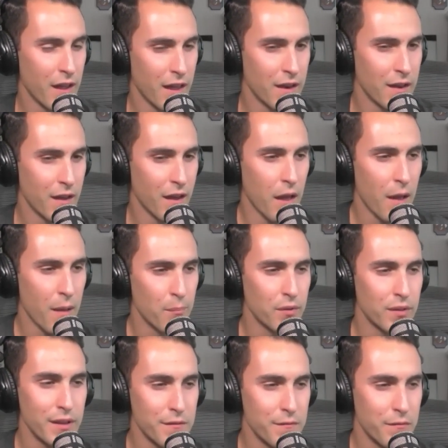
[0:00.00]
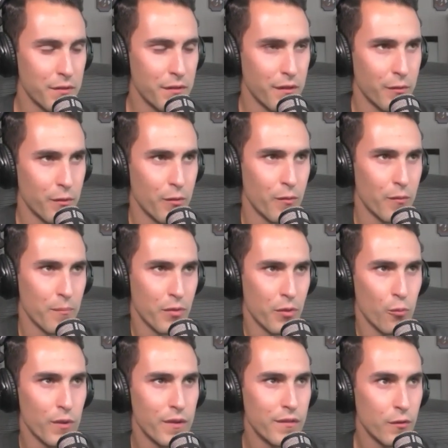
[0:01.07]
And I believe the the
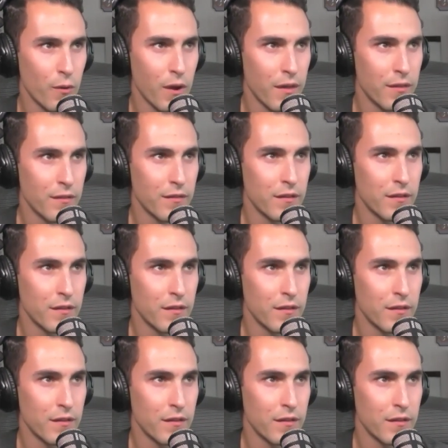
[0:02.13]
the reason why this